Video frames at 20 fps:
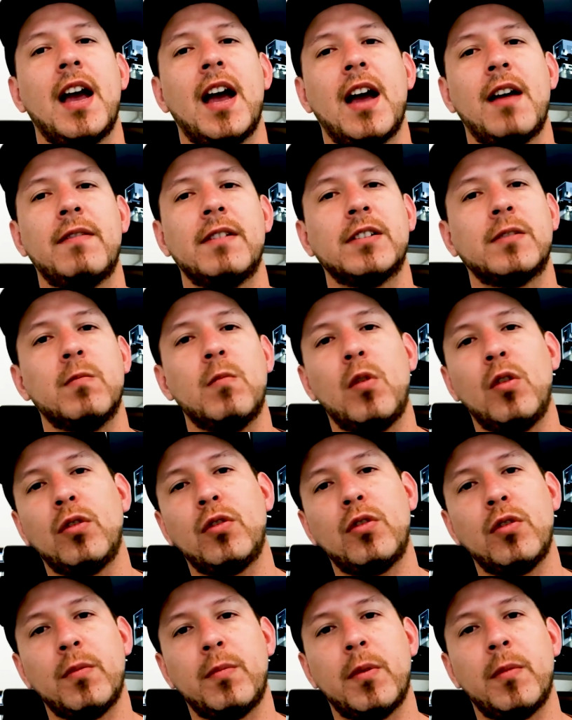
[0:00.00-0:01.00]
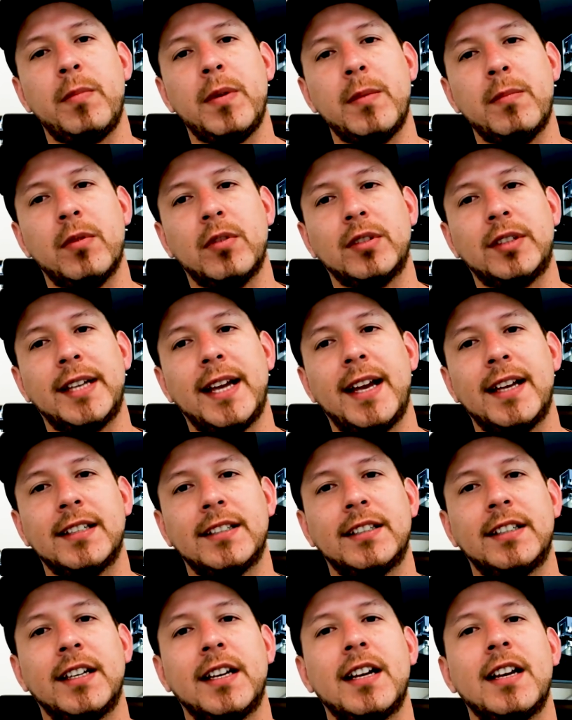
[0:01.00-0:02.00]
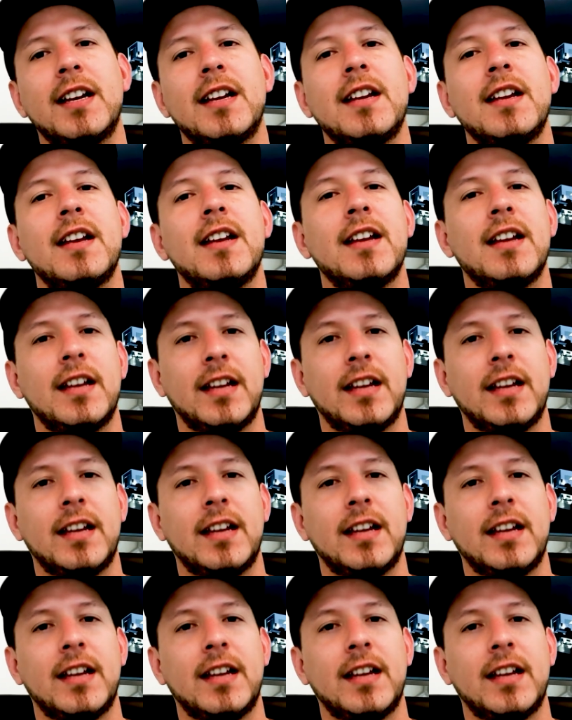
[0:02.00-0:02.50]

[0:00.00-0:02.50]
have a small group of people test it,